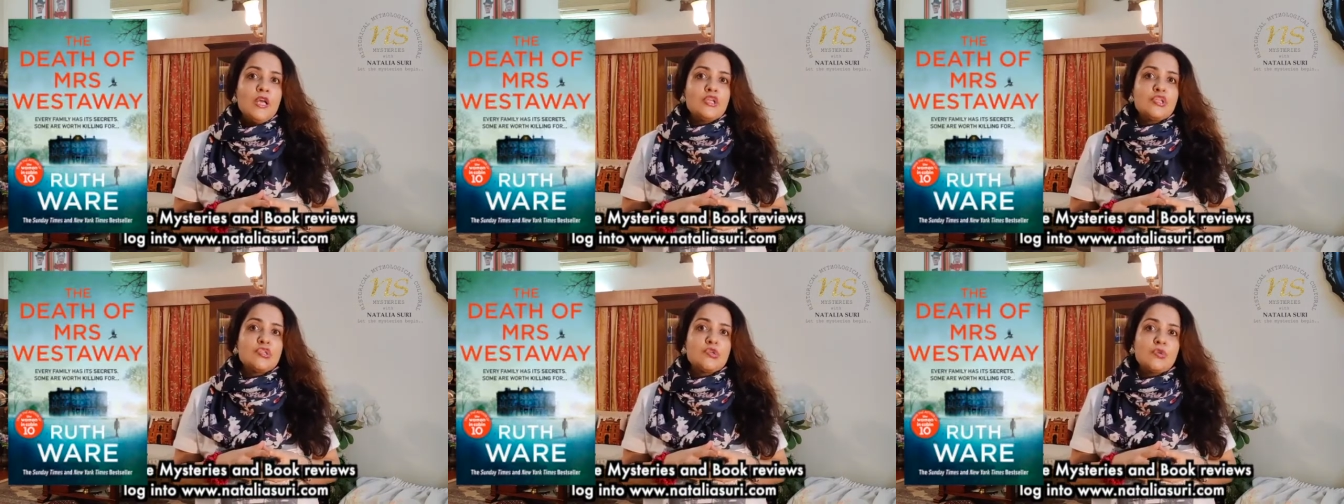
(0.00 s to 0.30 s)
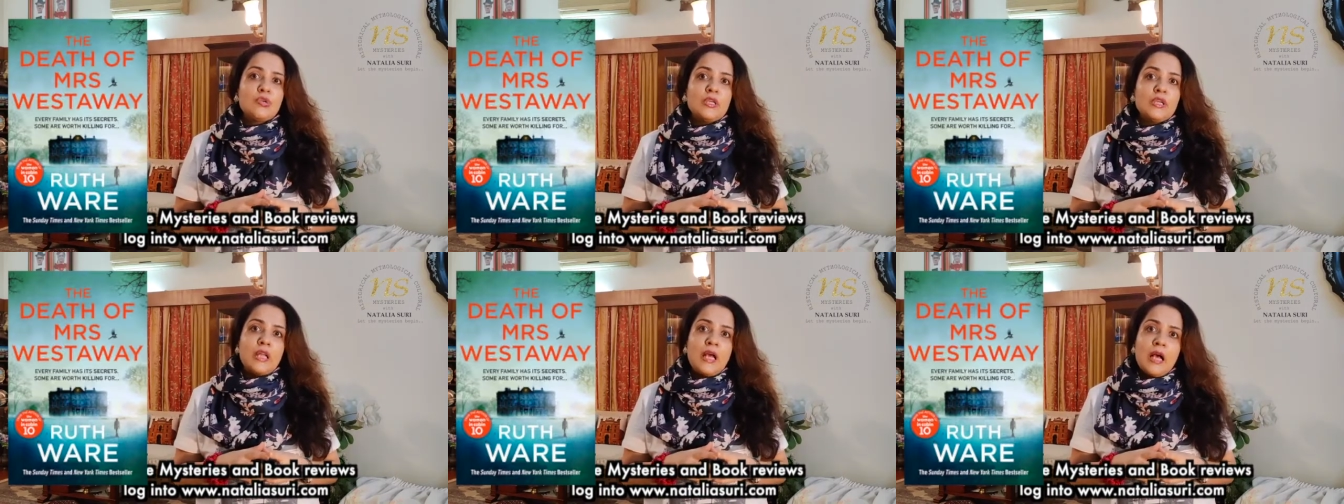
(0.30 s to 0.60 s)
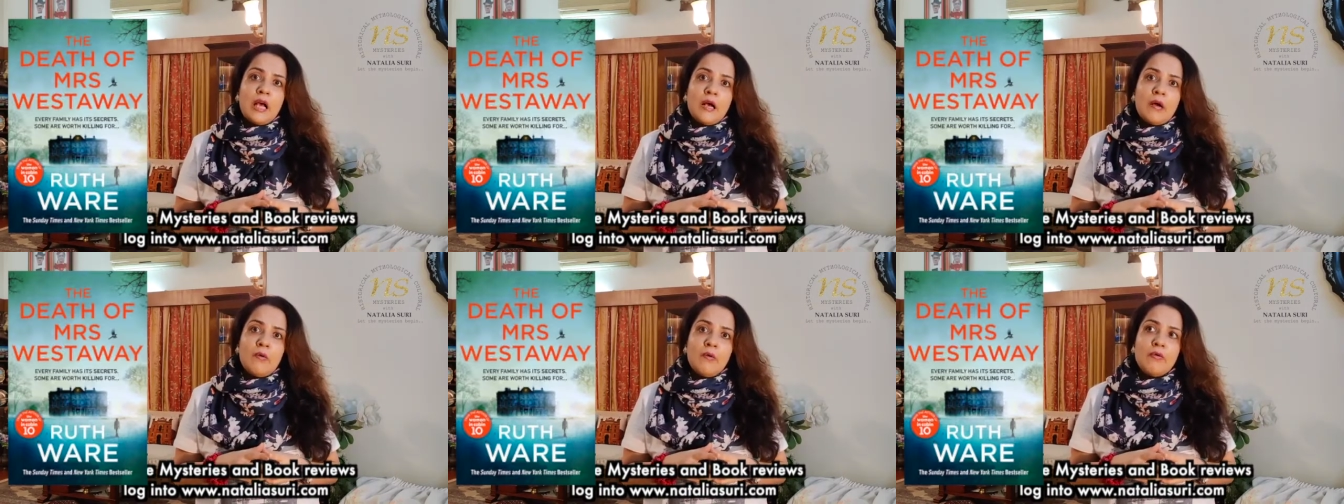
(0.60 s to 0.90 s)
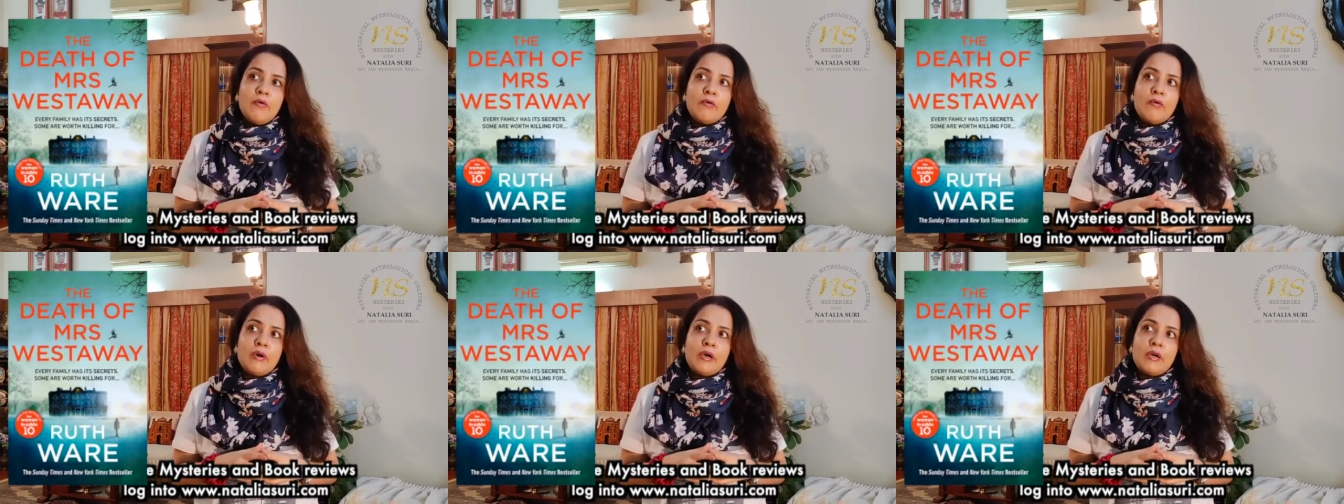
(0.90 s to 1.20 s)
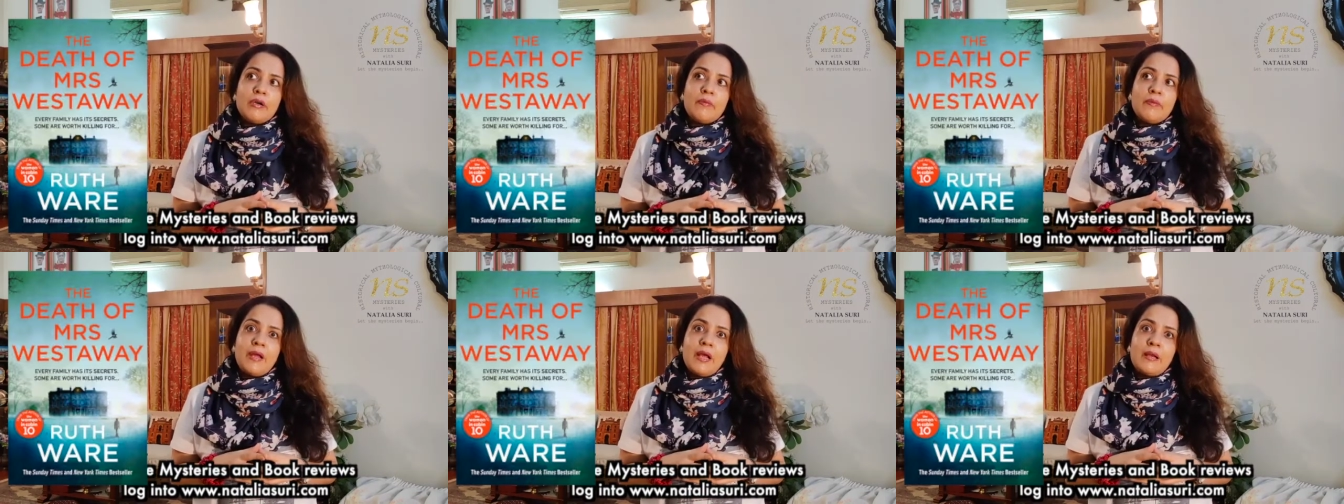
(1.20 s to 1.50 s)
So now
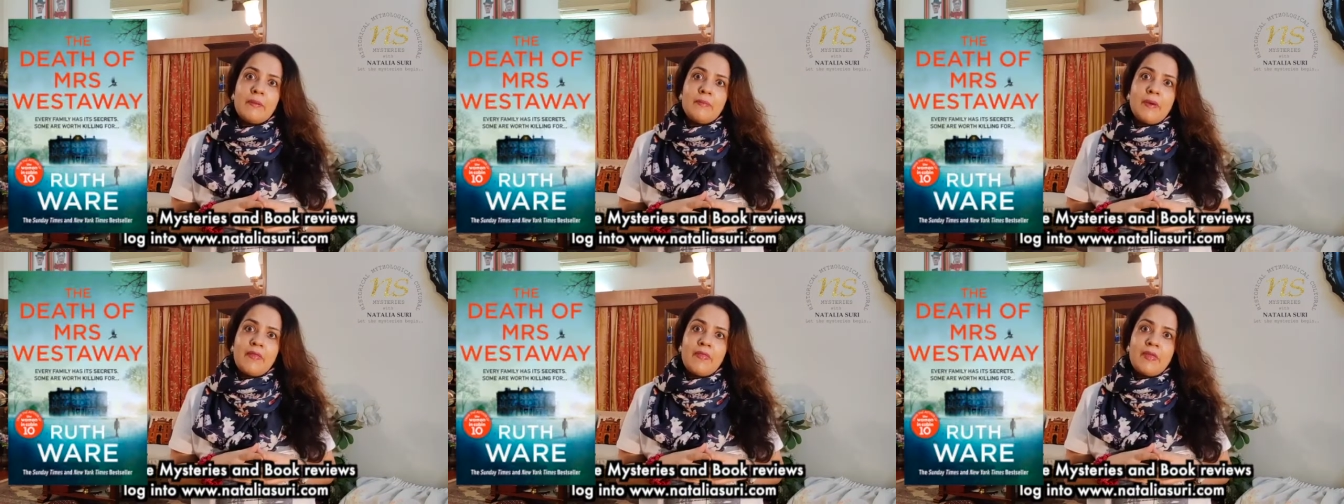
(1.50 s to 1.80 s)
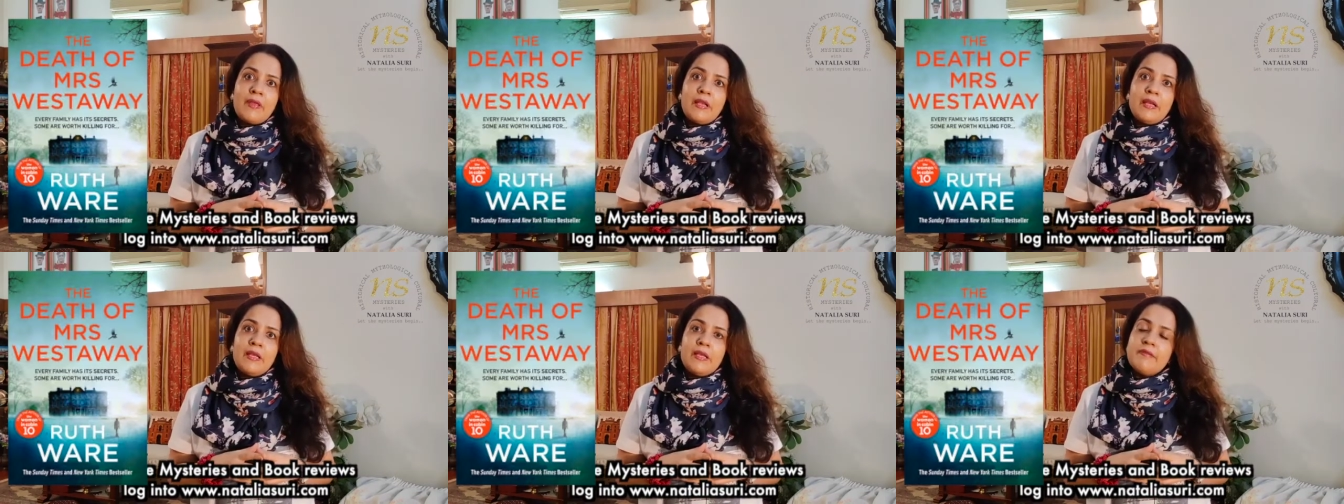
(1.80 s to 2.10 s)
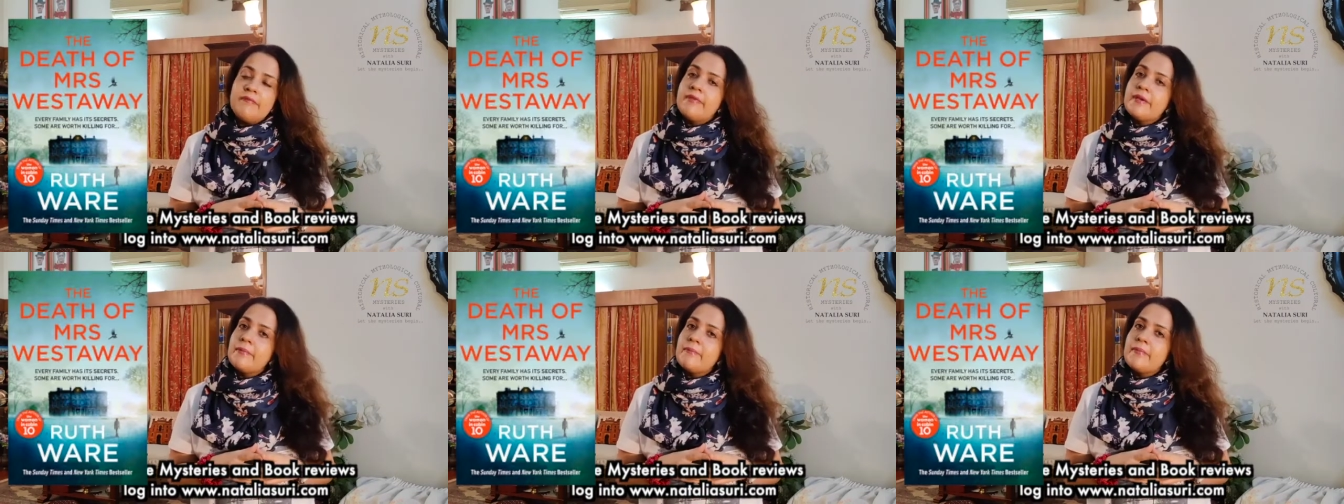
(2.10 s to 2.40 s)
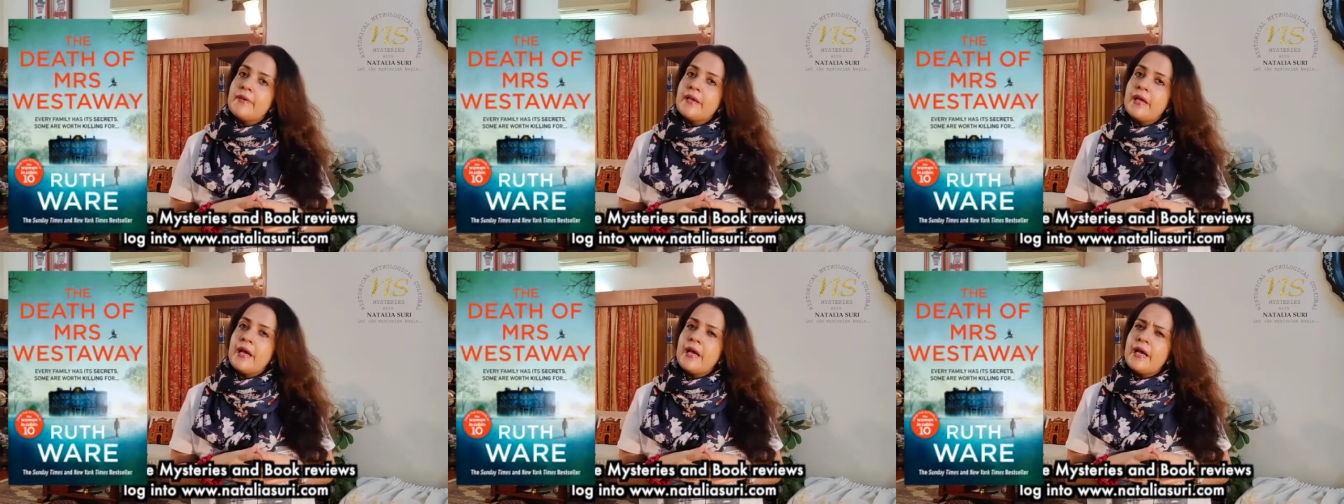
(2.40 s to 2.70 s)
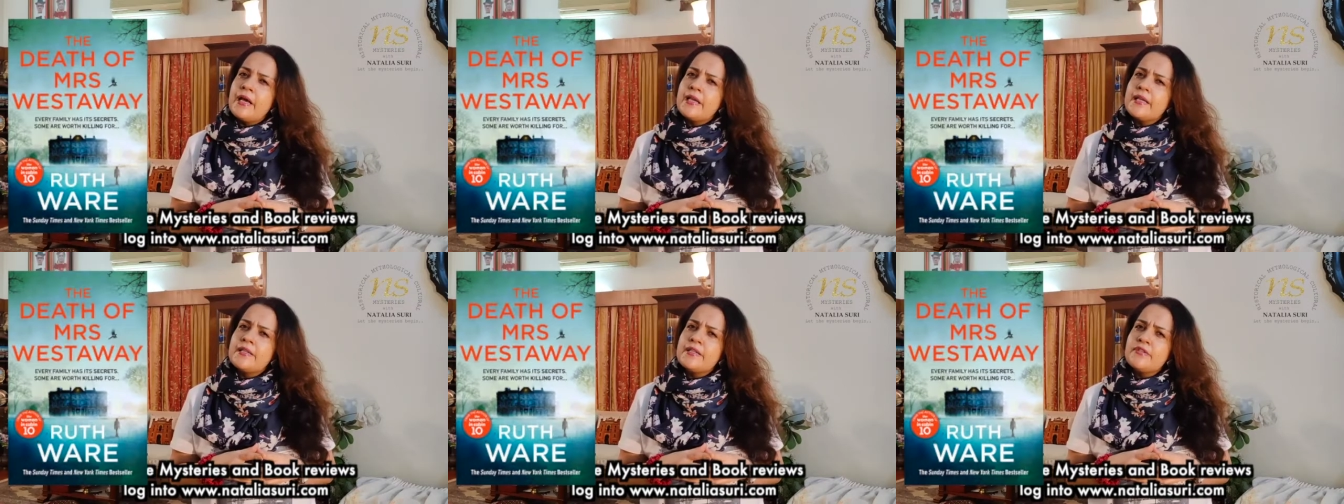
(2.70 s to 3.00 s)
a grandmother leaving
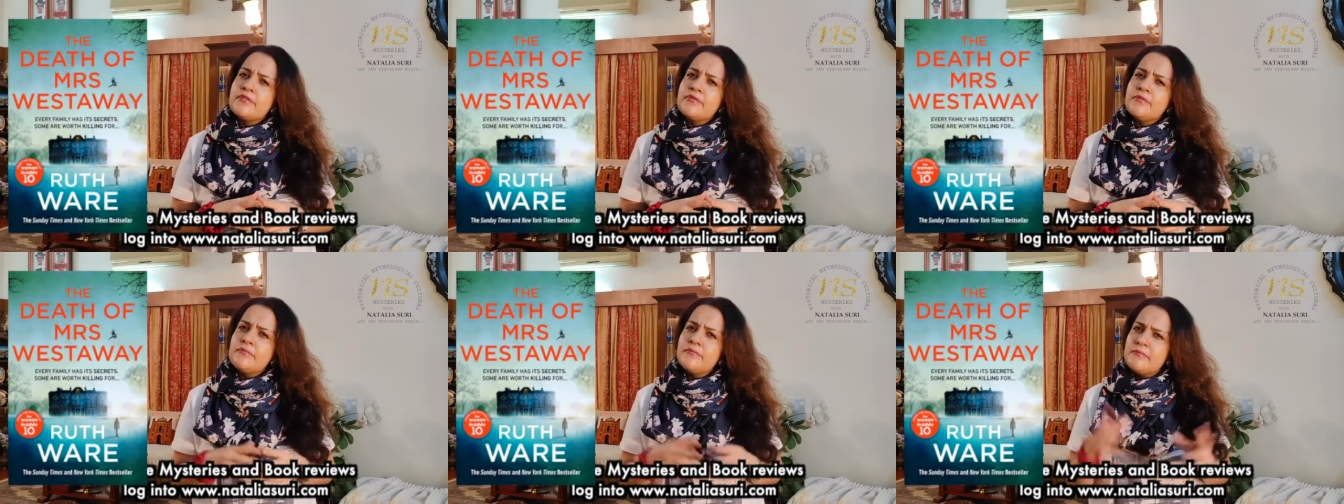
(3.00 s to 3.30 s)
behind a,